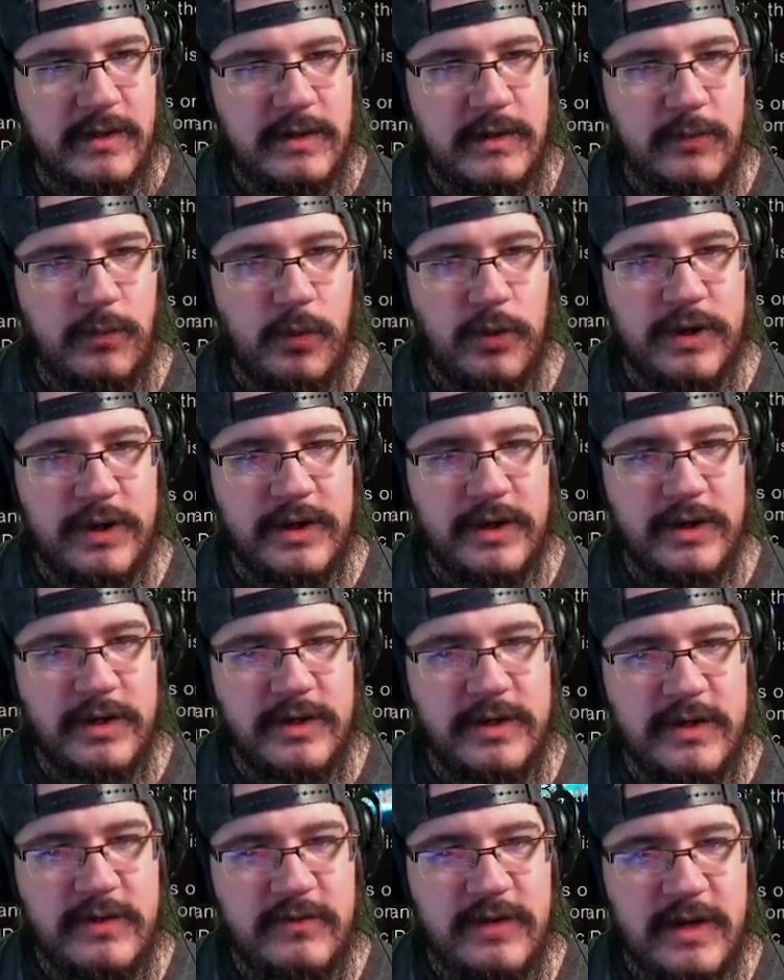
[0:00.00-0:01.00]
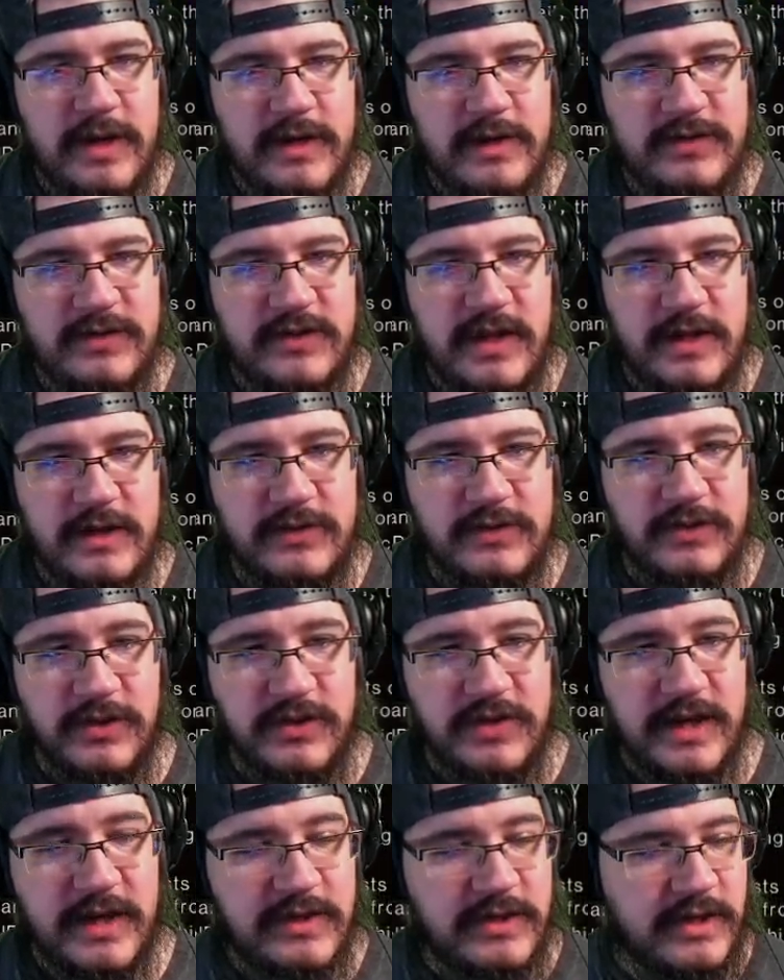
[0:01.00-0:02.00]
Warning, deviated status
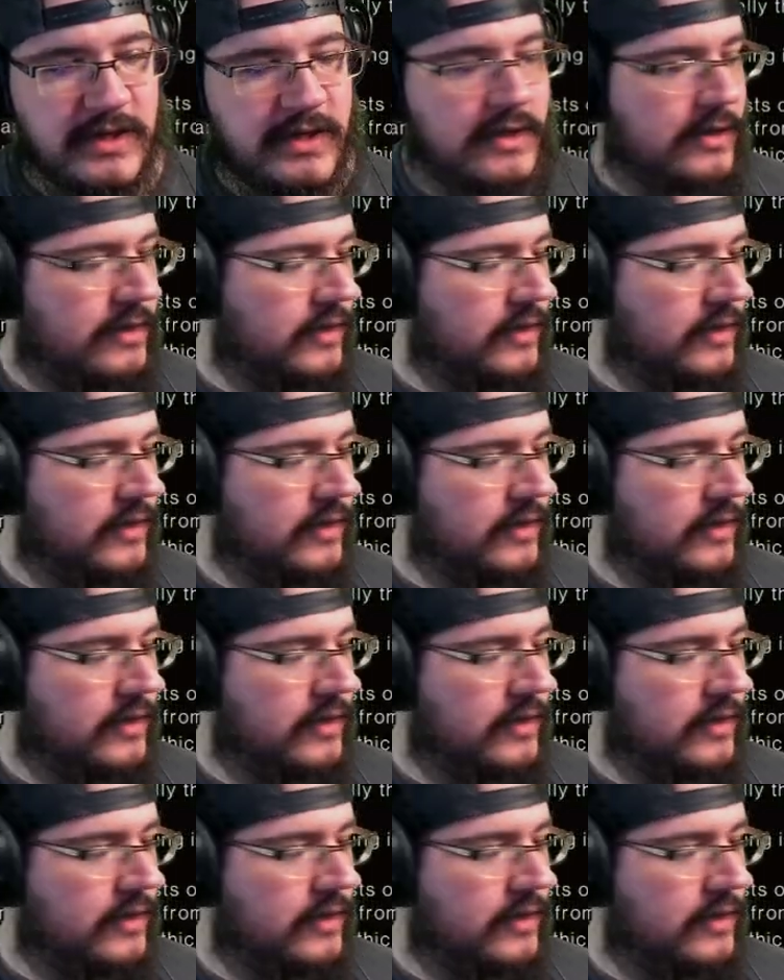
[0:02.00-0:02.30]
detected.